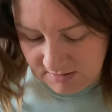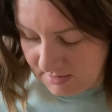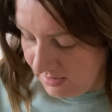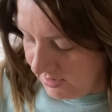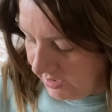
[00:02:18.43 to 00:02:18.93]

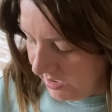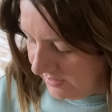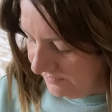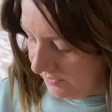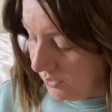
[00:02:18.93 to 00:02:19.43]
I
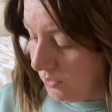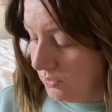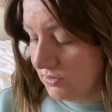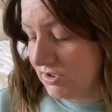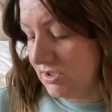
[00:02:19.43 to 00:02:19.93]
have
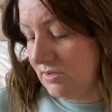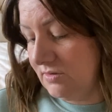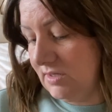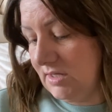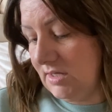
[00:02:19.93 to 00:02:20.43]
got
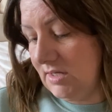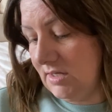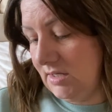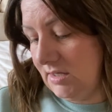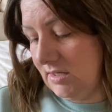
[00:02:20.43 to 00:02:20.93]

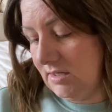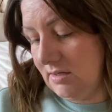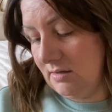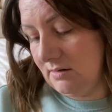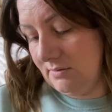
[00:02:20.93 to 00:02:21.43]
the,
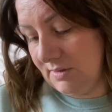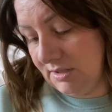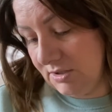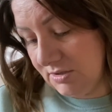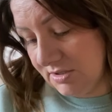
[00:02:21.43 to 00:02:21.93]
oh my
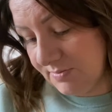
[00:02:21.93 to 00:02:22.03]
goodness